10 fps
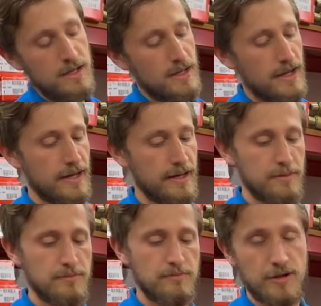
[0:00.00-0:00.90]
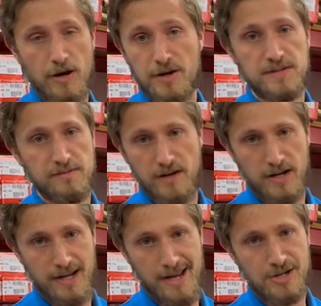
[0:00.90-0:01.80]
There are some
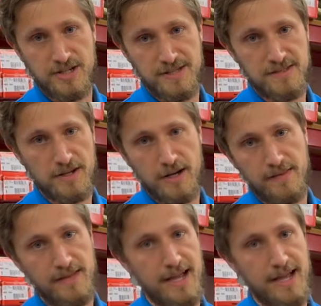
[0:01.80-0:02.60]
variations on